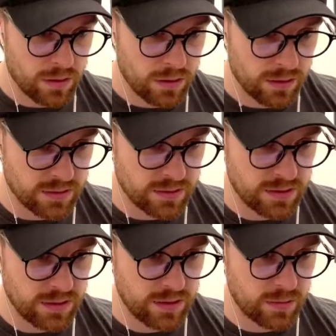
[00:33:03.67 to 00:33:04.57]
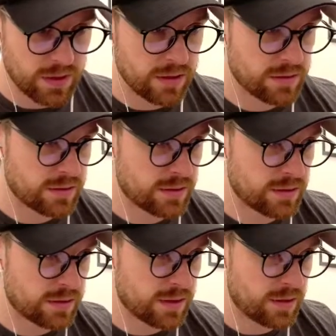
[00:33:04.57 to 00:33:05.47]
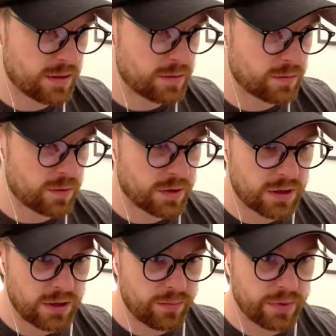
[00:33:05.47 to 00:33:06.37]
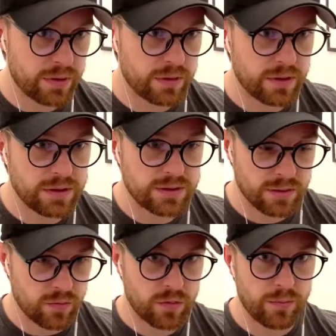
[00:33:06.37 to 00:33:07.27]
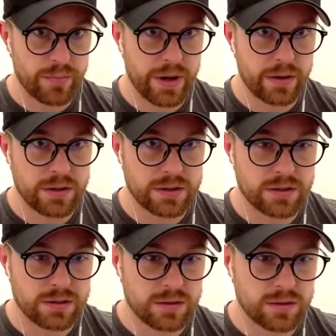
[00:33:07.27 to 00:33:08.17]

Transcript: Let's see what else. I just want to keep building some more barracks.